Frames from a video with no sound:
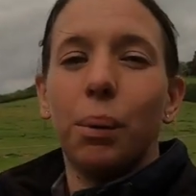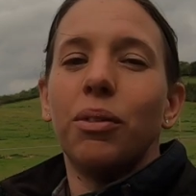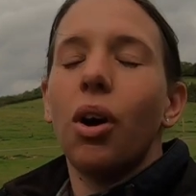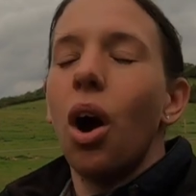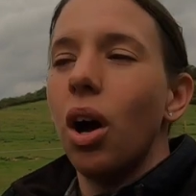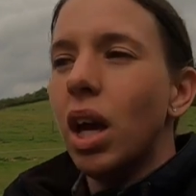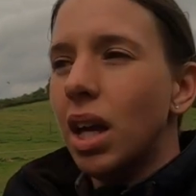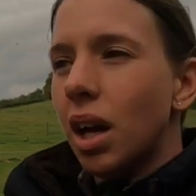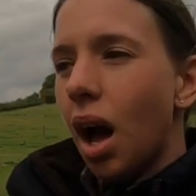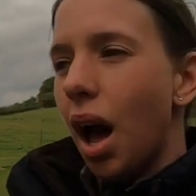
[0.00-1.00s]
We've got
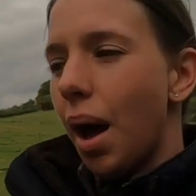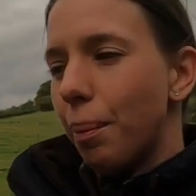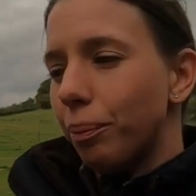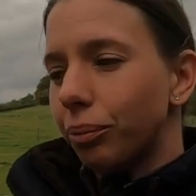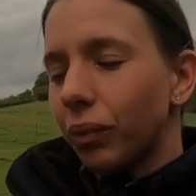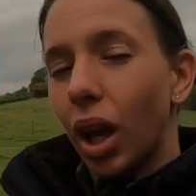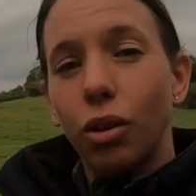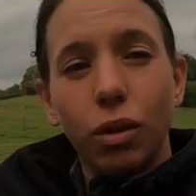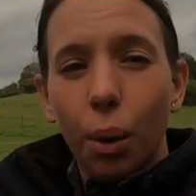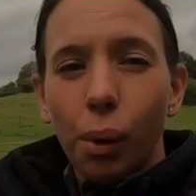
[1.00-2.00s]
a
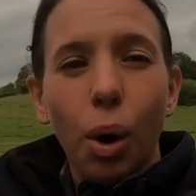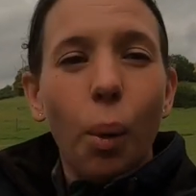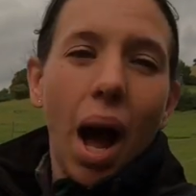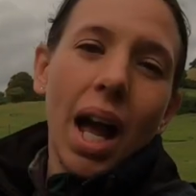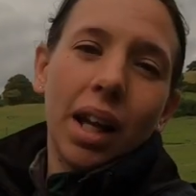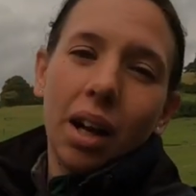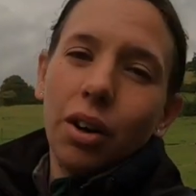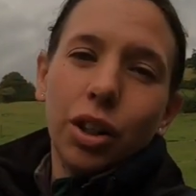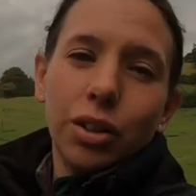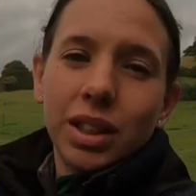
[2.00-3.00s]
rower at work and
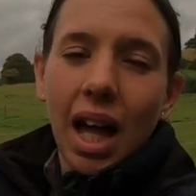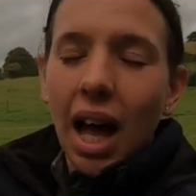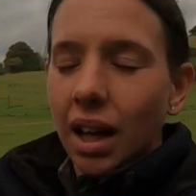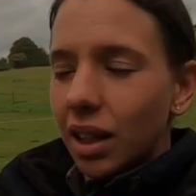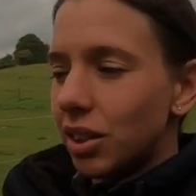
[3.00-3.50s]
I'll use that.